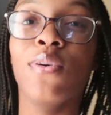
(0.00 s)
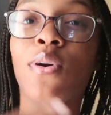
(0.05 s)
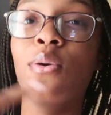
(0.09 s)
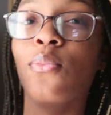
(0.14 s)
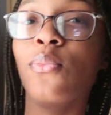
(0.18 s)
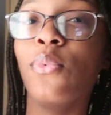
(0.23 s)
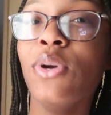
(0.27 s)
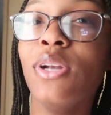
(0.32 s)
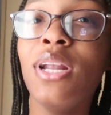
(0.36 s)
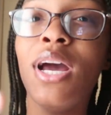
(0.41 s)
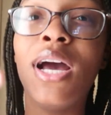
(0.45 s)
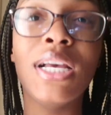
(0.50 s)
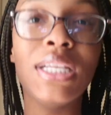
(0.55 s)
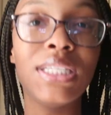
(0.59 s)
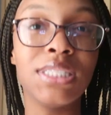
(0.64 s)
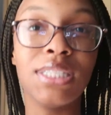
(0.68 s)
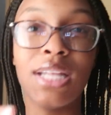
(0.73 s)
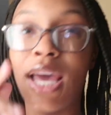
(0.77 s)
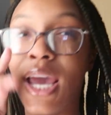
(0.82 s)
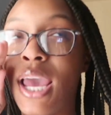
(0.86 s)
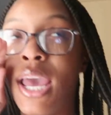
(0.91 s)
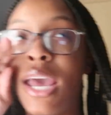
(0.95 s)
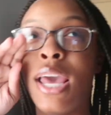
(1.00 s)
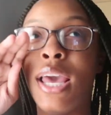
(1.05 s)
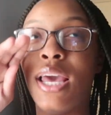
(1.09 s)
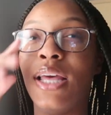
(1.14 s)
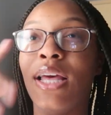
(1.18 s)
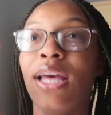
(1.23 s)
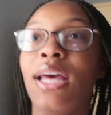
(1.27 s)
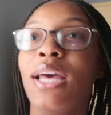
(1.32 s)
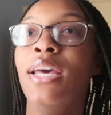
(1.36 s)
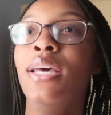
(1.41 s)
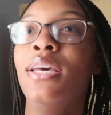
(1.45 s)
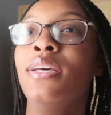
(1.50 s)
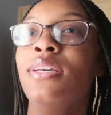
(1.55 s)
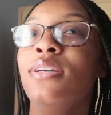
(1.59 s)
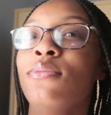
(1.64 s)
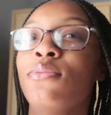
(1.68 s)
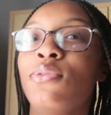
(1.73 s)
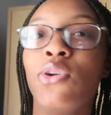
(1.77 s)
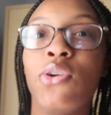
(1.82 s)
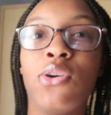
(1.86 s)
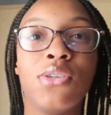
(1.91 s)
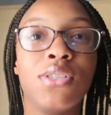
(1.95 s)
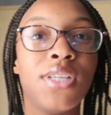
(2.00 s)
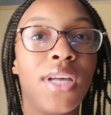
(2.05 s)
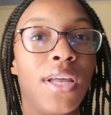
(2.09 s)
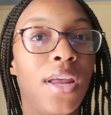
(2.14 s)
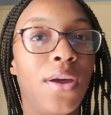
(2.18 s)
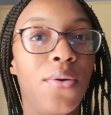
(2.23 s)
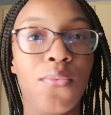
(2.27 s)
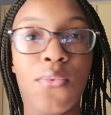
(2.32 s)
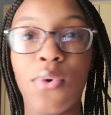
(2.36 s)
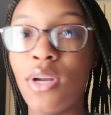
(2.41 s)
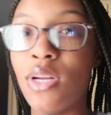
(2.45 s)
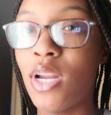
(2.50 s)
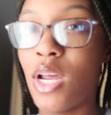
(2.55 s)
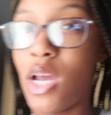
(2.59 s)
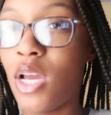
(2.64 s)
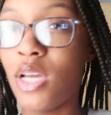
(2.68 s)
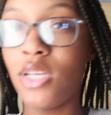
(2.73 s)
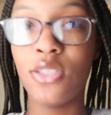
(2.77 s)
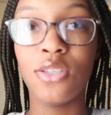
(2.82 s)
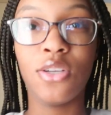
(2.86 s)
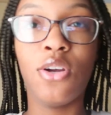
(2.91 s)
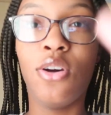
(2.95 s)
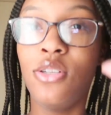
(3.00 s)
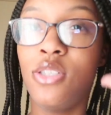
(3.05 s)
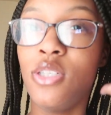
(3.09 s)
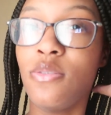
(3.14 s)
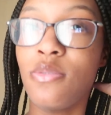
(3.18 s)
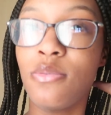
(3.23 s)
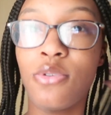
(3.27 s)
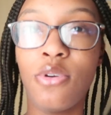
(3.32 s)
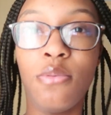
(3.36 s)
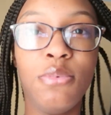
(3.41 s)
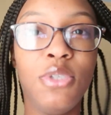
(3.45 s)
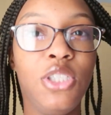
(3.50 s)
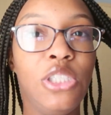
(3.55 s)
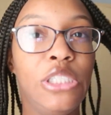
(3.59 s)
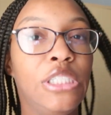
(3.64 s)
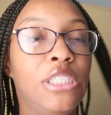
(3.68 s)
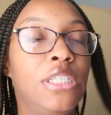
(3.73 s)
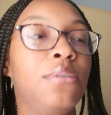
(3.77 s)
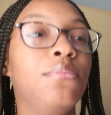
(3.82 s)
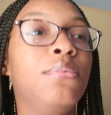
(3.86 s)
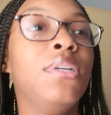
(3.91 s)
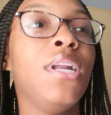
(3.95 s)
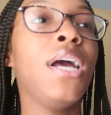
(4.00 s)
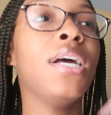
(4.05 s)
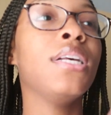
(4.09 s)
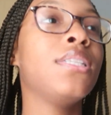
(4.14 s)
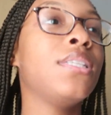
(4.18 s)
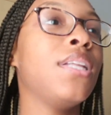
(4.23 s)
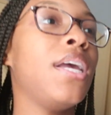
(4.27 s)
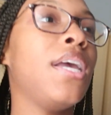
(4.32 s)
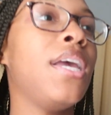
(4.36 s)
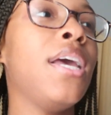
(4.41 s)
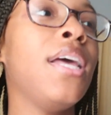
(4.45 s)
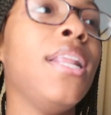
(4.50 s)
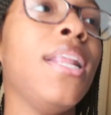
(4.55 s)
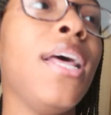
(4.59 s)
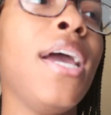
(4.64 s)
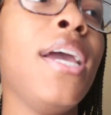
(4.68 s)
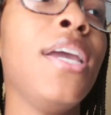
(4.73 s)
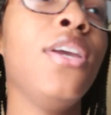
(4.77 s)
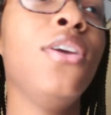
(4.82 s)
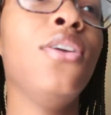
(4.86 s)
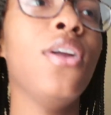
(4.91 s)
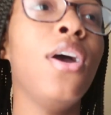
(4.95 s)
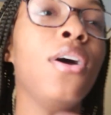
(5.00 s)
room. We're not staying. We're gonna stay like one night, so the hotel room gonna be cheap. We're not staying like, you